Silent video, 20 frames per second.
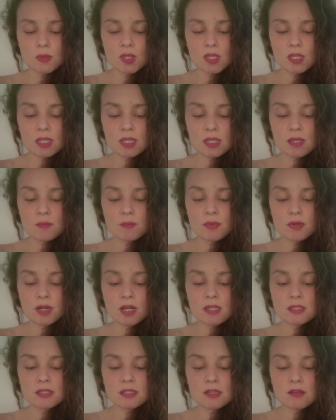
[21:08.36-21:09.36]
keep
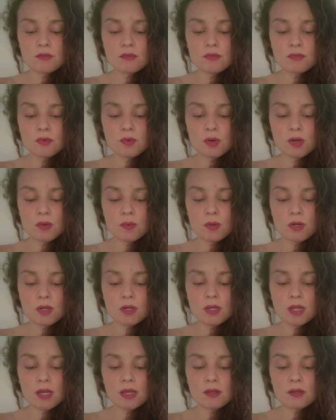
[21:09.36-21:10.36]
pressing
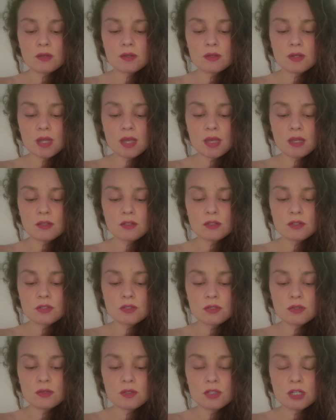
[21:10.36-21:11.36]
forward and
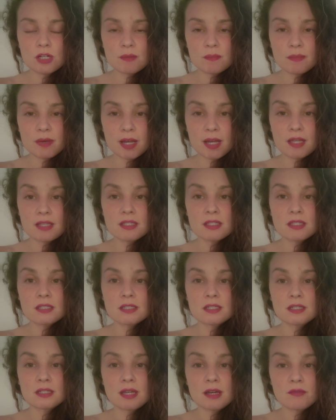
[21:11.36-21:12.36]
do your best
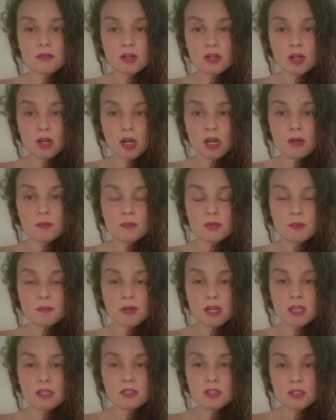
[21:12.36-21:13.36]
to never
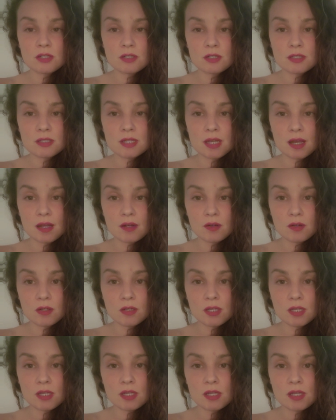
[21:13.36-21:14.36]
compromise your
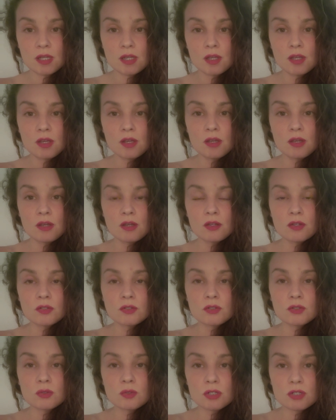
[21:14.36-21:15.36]
integrity,
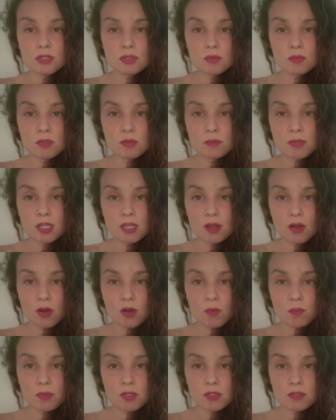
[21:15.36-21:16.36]
doors will be
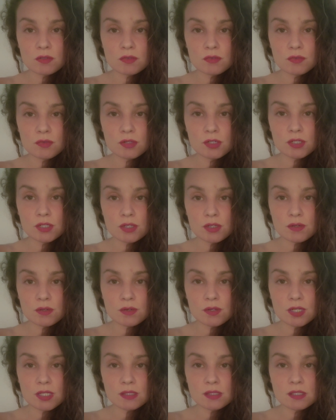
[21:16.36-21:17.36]
opened for
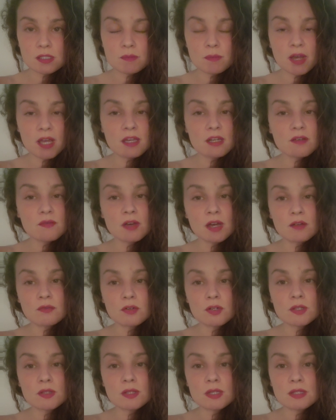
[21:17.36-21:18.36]
you. In spite of
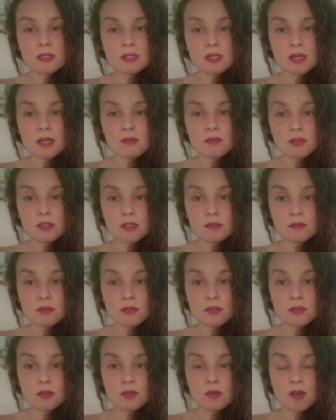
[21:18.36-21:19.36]
everything that I've lived
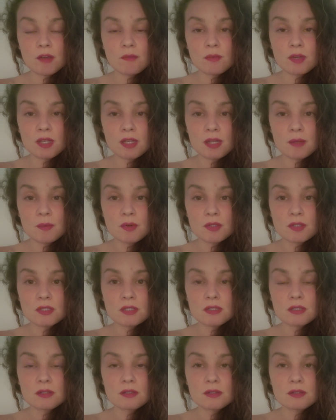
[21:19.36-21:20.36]
through, I've been able
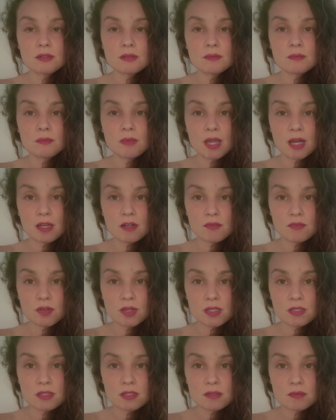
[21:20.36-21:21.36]
to
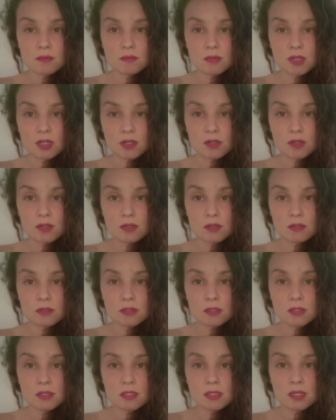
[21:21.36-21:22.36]
manifest
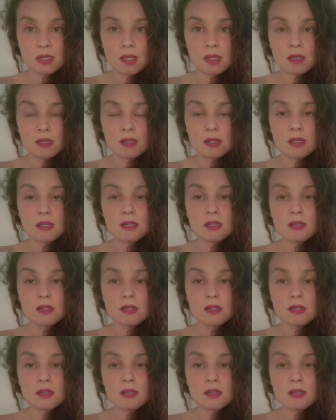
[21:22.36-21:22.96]
miracles in